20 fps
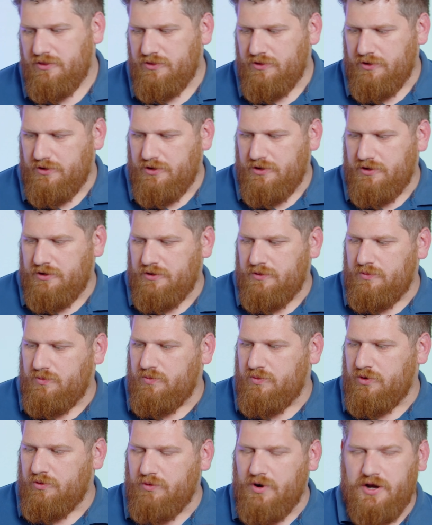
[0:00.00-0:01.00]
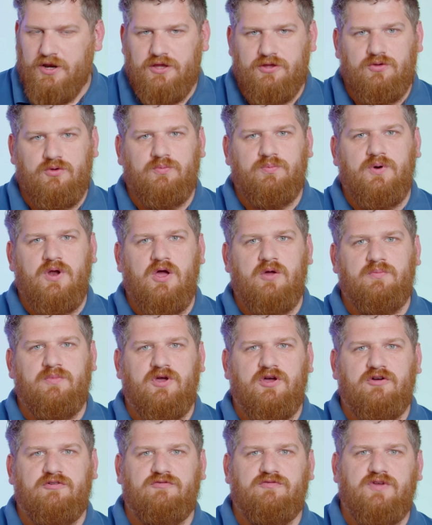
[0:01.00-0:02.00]
we're running into a problem
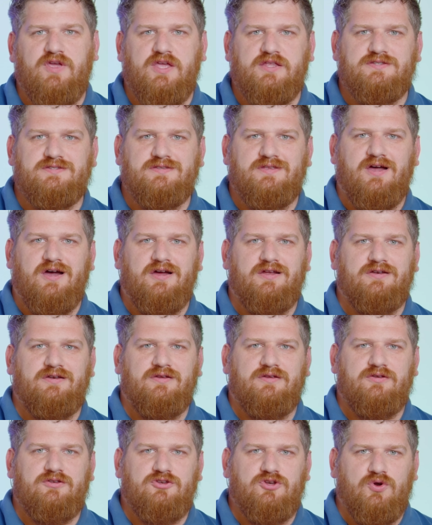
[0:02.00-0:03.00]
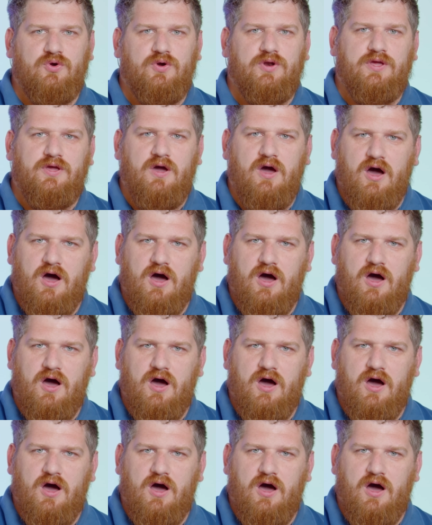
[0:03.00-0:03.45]
of it's not turning